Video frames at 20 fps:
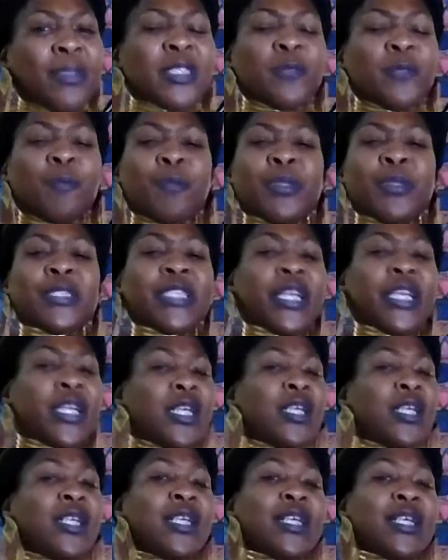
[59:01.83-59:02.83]
of them, is
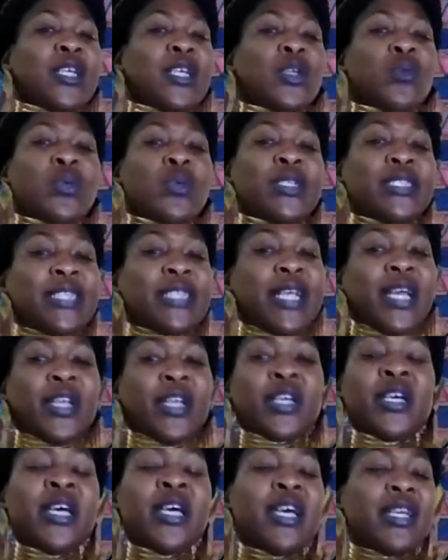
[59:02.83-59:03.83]
particularly in
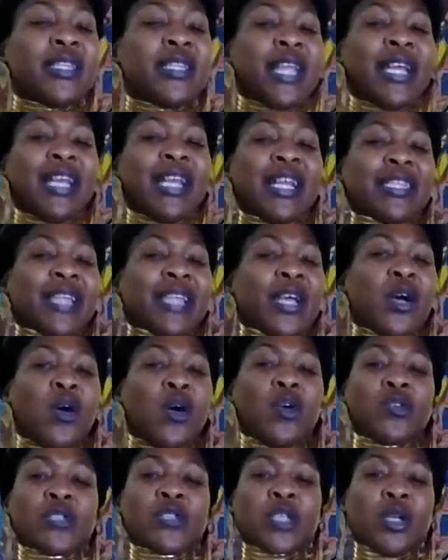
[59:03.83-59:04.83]
Louisiana, they let
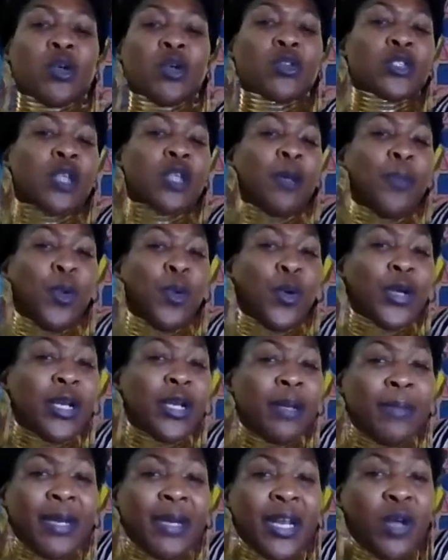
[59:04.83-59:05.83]
their hoes close up
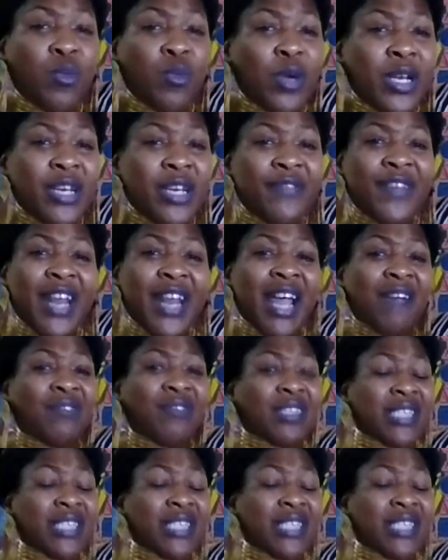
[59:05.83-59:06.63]
on them and they wasn't even having